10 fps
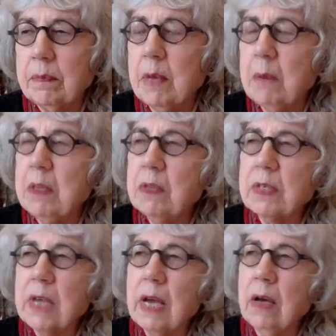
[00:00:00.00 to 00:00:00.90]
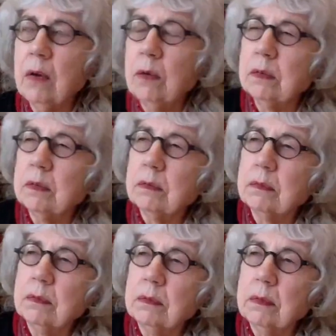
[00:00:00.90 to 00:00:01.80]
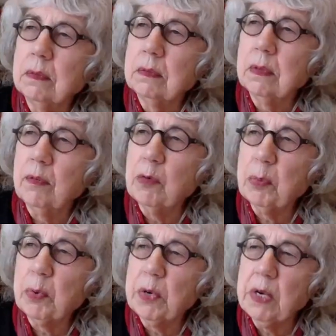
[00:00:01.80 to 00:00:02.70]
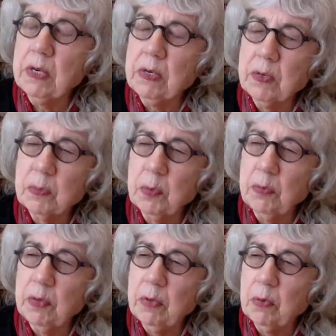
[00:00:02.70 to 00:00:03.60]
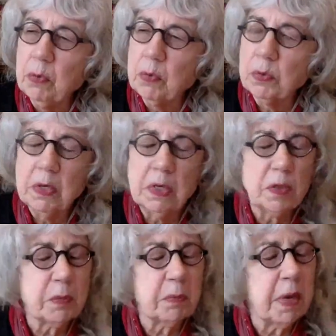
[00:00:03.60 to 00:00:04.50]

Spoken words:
Maybe the sound of a breeze moving through trees.